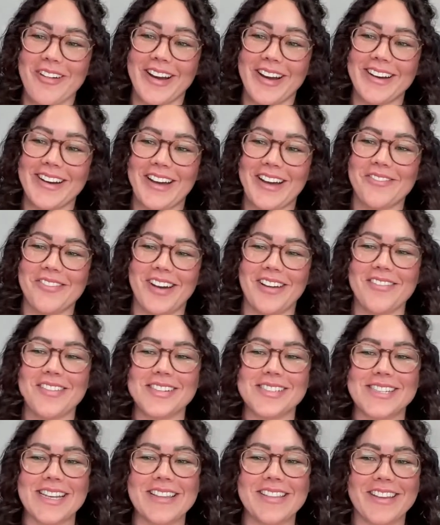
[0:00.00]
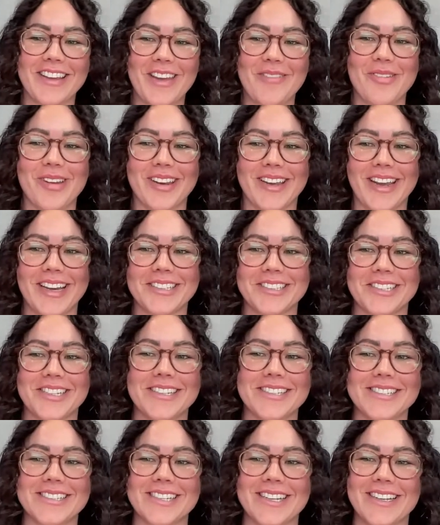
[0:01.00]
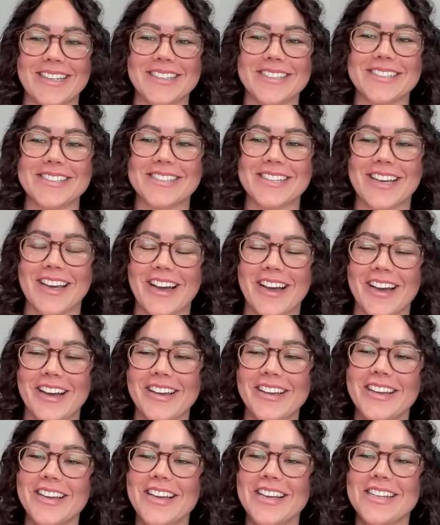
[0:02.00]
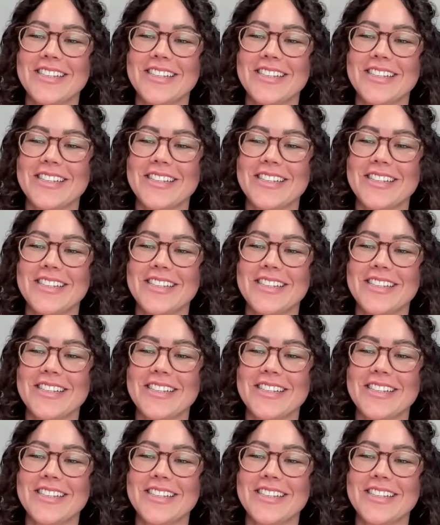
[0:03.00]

point. I, I would say that communications is uh,